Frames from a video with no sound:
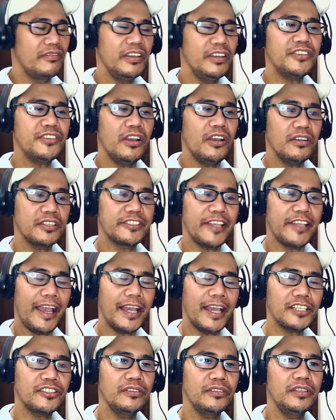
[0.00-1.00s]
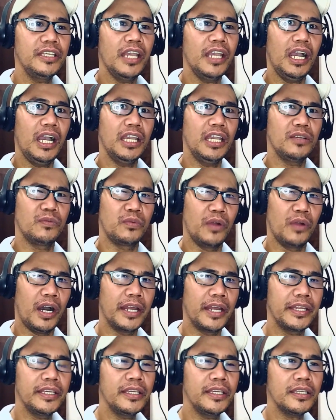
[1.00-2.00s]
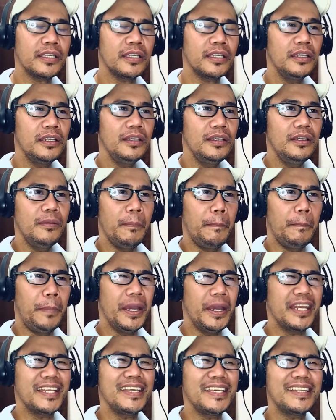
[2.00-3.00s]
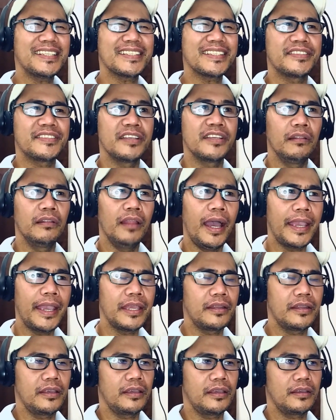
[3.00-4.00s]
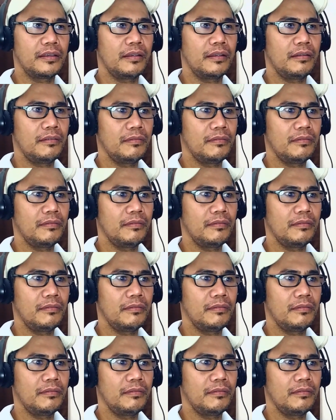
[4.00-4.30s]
This song is actually ironic, but it's delighting.